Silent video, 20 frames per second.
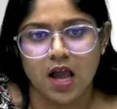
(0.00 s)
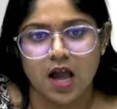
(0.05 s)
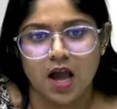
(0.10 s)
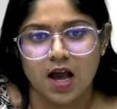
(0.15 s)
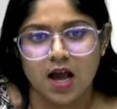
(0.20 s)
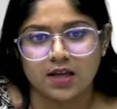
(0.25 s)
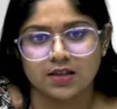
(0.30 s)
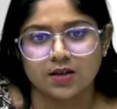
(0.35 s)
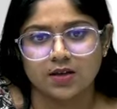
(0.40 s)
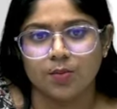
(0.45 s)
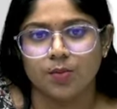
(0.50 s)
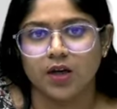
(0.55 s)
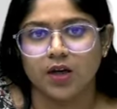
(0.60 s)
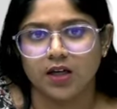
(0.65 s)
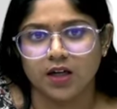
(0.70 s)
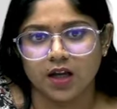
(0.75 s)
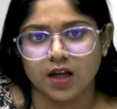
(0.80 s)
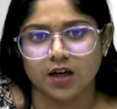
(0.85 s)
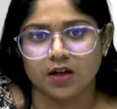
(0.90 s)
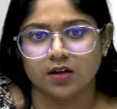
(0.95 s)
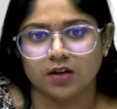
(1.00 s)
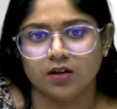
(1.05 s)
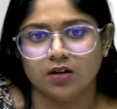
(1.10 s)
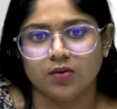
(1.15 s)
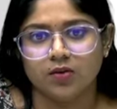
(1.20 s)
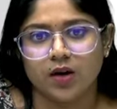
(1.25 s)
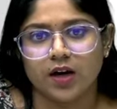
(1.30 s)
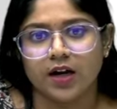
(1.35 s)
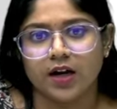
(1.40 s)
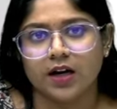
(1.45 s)
as a
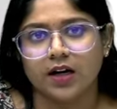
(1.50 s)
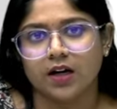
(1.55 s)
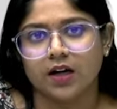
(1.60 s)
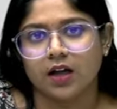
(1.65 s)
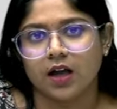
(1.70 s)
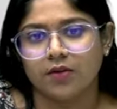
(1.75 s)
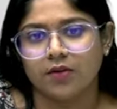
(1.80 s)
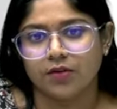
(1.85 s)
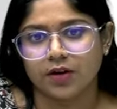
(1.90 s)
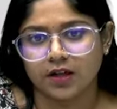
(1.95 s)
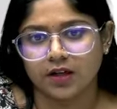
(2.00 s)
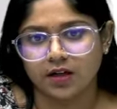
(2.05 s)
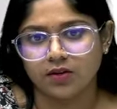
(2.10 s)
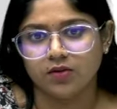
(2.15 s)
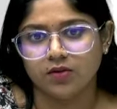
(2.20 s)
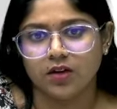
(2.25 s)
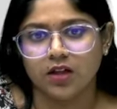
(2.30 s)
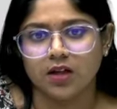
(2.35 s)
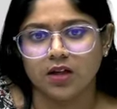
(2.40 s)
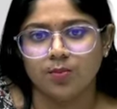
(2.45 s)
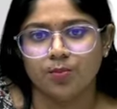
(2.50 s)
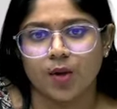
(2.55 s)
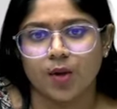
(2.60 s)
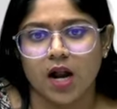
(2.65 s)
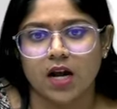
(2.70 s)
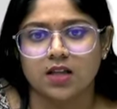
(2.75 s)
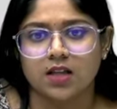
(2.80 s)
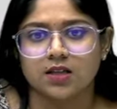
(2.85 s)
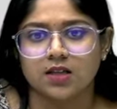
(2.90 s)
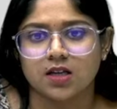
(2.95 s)
mediator while effectively
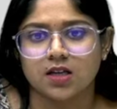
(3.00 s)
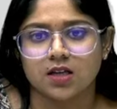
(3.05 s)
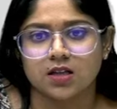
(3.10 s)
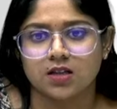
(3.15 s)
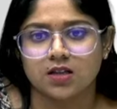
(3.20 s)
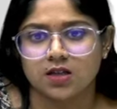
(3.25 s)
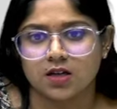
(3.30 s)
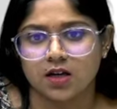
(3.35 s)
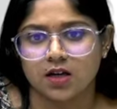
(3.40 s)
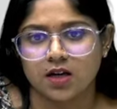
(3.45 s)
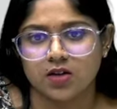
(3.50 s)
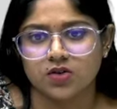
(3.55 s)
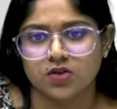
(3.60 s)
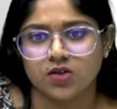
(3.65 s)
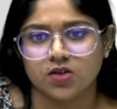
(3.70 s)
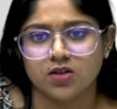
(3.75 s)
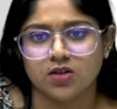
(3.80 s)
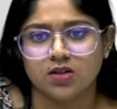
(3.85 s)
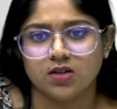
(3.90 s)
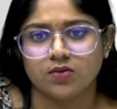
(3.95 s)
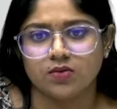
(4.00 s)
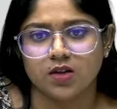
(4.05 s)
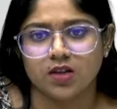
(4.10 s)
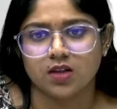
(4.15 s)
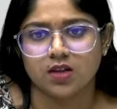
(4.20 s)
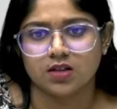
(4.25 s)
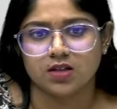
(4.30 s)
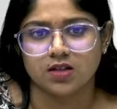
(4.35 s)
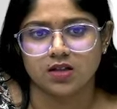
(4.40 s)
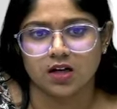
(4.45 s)
balancing its relations
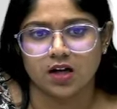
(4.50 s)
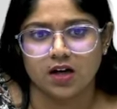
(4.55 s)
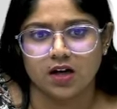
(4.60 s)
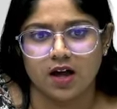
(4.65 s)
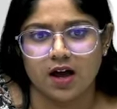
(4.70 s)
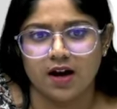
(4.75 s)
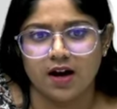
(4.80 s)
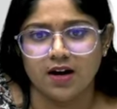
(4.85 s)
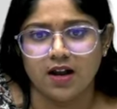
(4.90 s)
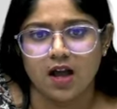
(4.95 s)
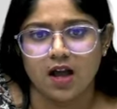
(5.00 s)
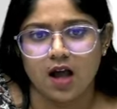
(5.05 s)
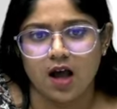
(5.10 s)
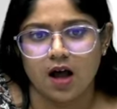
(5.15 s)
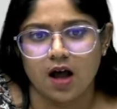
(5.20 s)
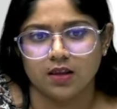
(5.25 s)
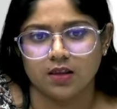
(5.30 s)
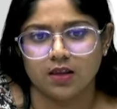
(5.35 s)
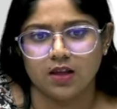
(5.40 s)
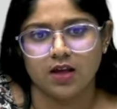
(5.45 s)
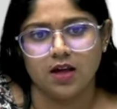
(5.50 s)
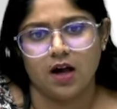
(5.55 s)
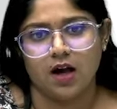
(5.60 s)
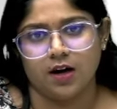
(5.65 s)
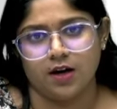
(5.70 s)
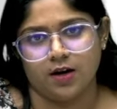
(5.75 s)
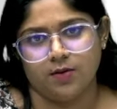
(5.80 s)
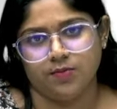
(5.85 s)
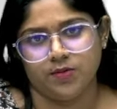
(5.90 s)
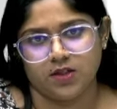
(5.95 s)
with Israel and the
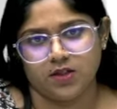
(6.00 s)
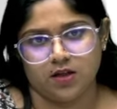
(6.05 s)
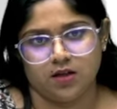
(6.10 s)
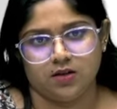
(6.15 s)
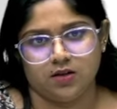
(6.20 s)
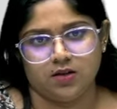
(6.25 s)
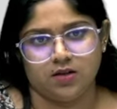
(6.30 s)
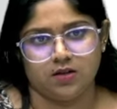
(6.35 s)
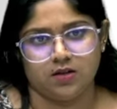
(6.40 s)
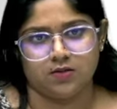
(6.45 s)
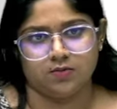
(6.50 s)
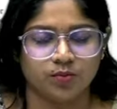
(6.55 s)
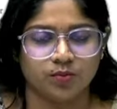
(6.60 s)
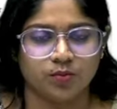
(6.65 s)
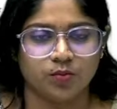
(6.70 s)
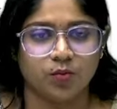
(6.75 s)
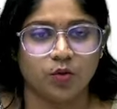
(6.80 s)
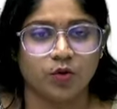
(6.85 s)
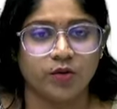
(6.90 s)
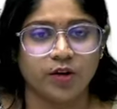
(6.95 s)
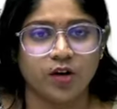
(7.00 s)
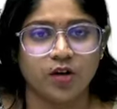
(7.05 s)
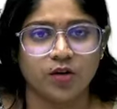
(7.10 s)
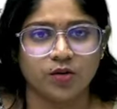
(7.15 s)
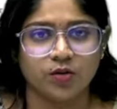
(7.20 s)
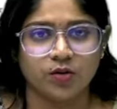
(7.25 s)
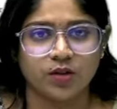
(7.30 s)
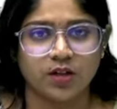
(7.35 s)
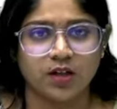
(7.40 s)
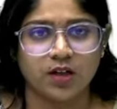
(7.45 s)
Arab states. Moving
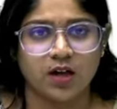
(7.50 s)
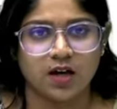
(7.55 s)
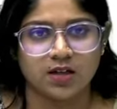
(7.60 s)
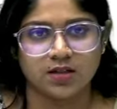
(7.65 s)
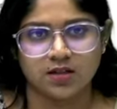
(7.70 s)
on to the last